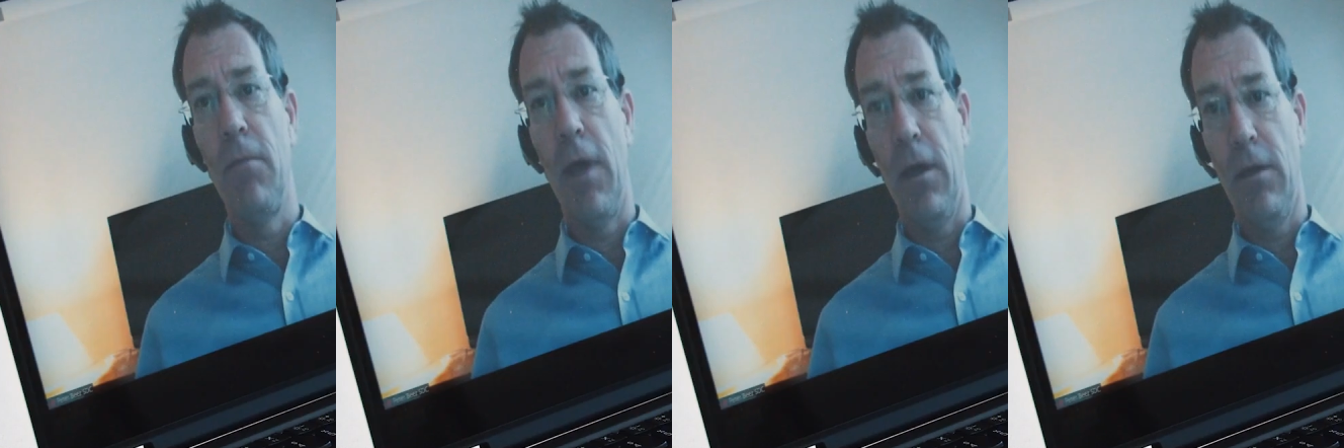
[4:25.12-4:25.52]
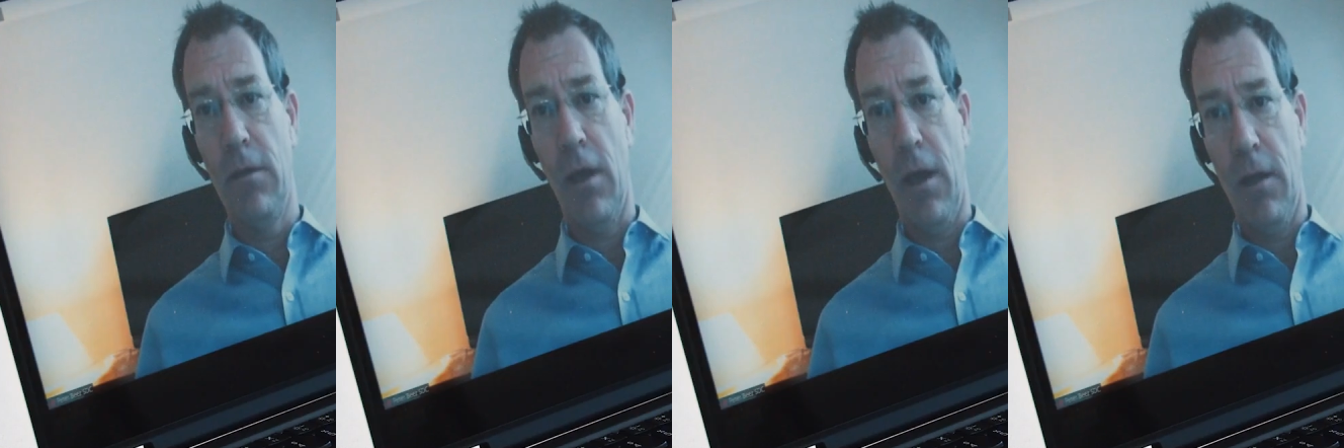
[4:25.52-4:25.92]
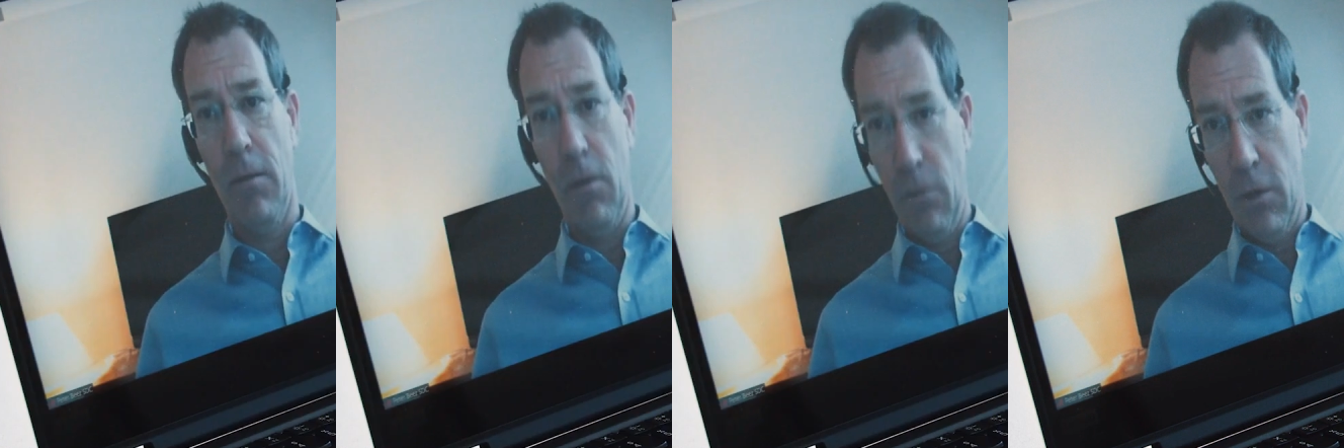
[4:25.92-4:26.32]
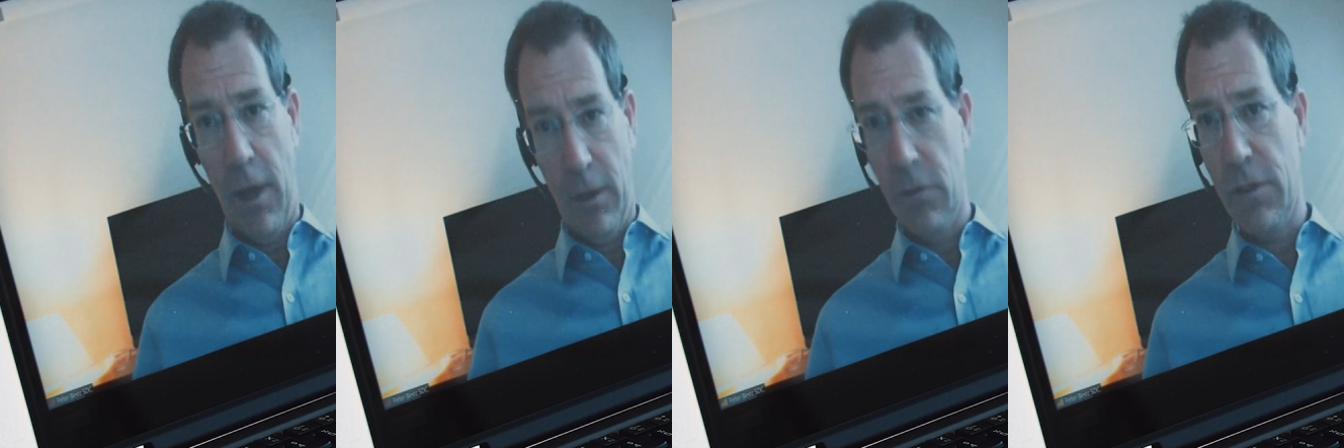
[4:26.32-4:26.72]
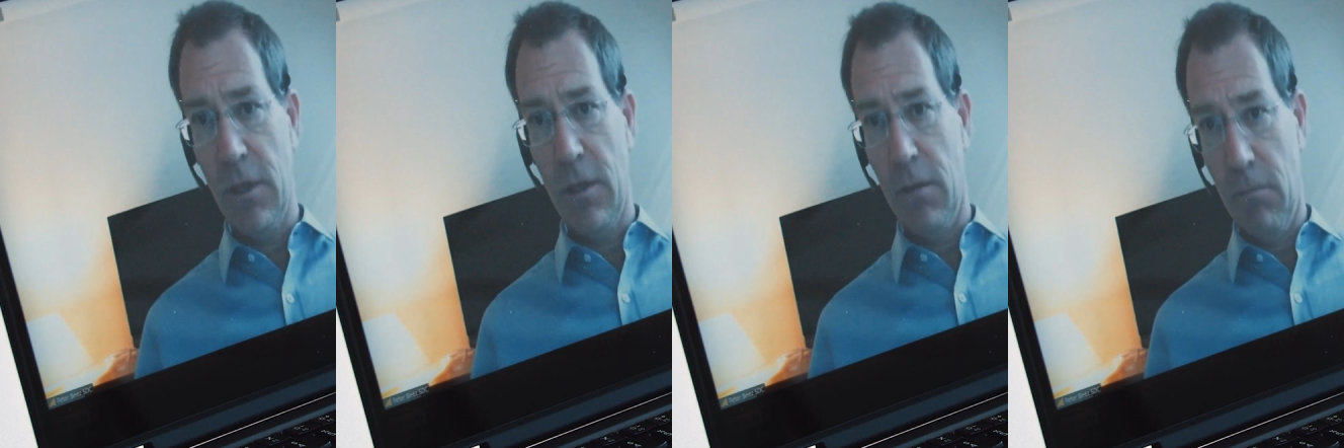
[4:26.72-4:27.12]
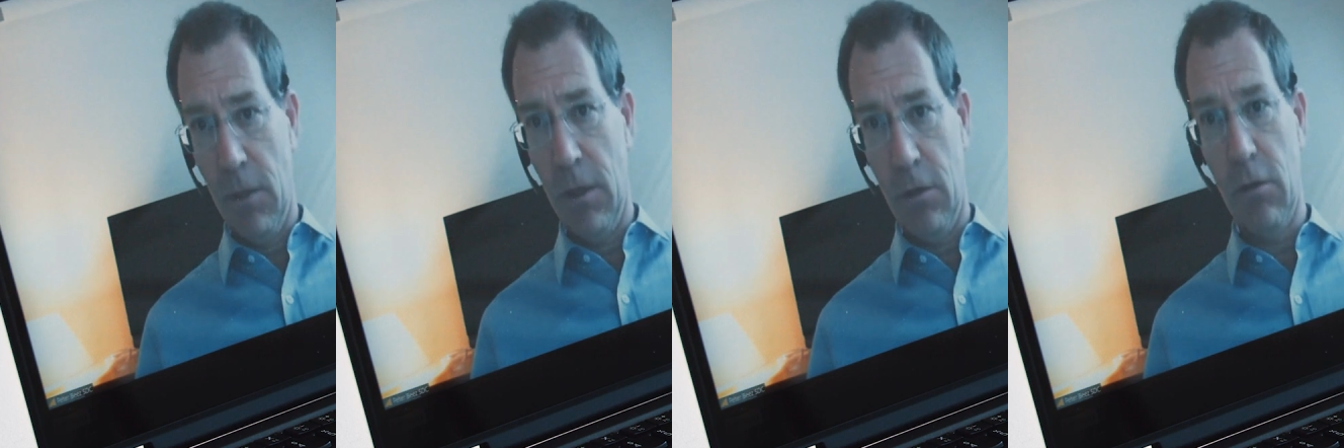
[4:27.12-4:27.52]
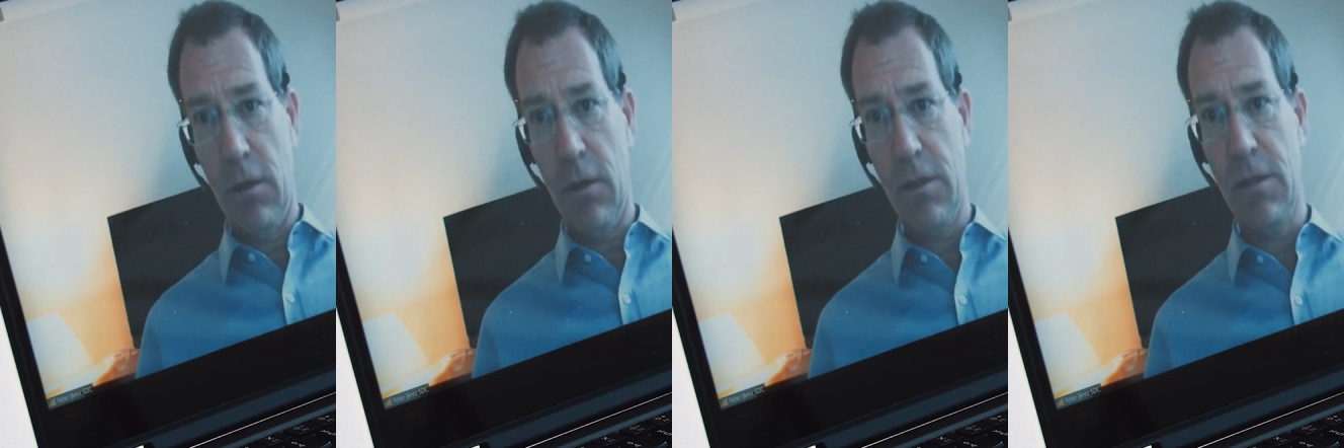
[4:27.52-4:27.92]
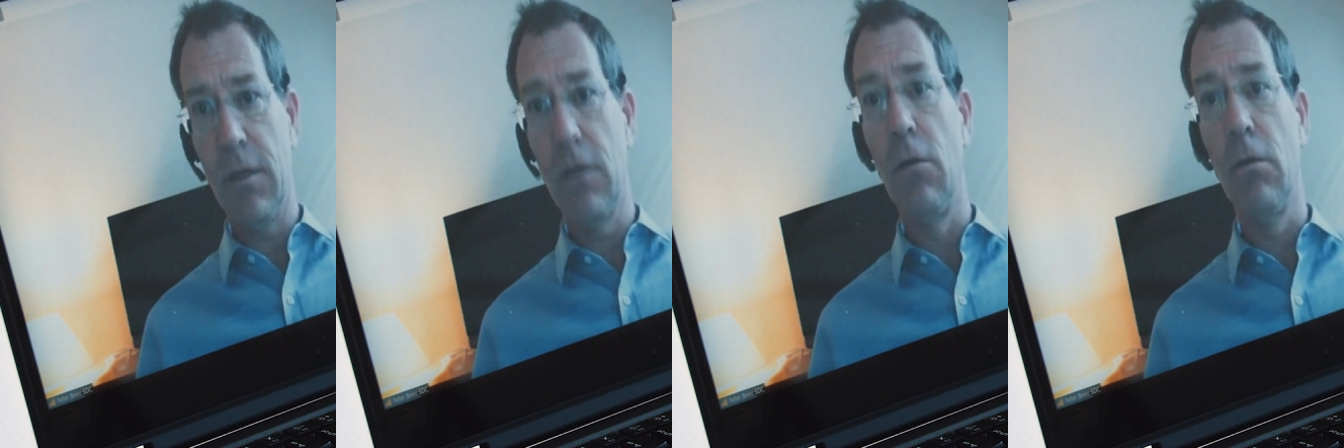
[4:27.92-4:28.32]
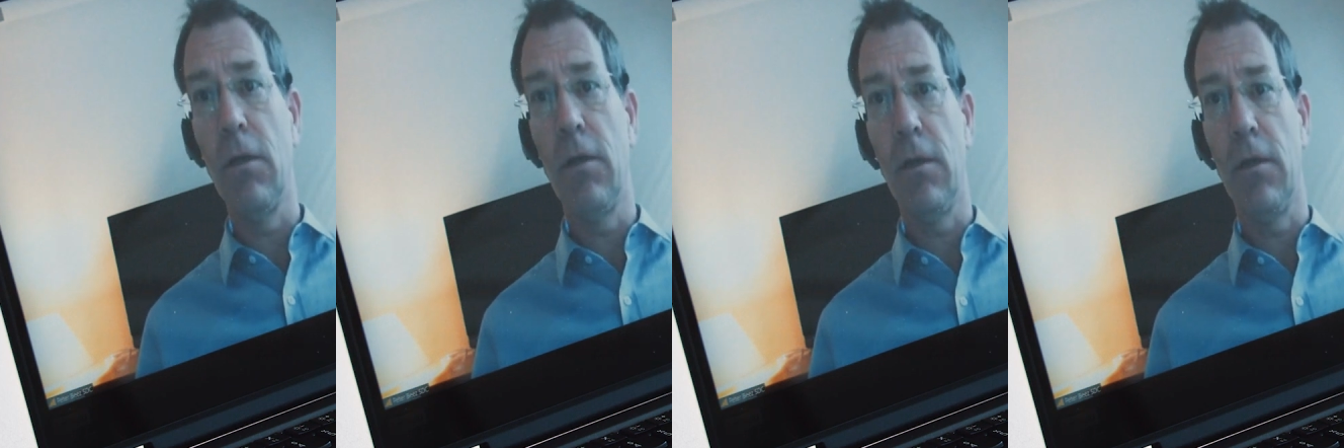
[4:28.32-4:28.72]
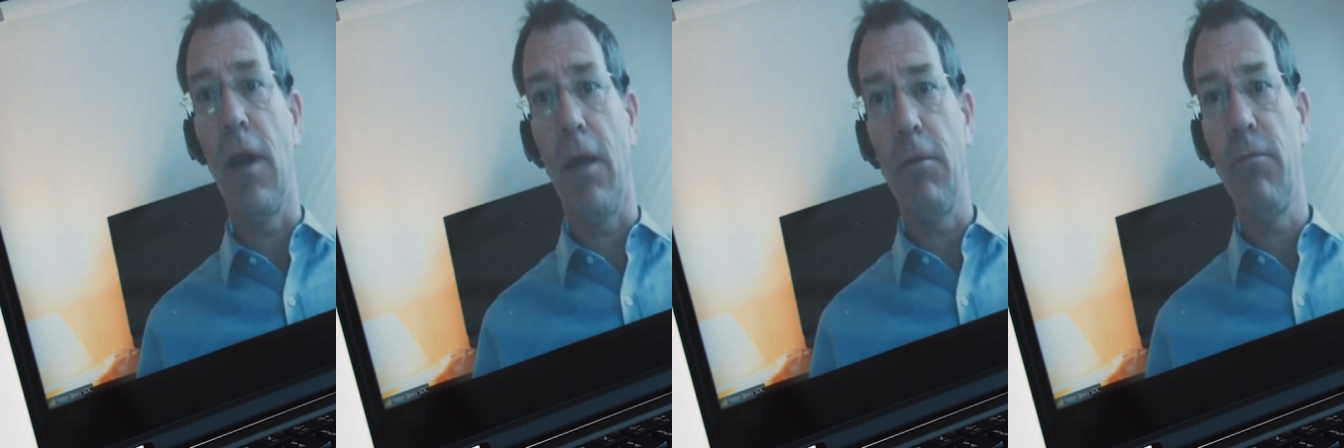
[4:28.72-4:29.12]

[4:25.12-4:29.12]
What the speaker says: And I would like to see this included in climate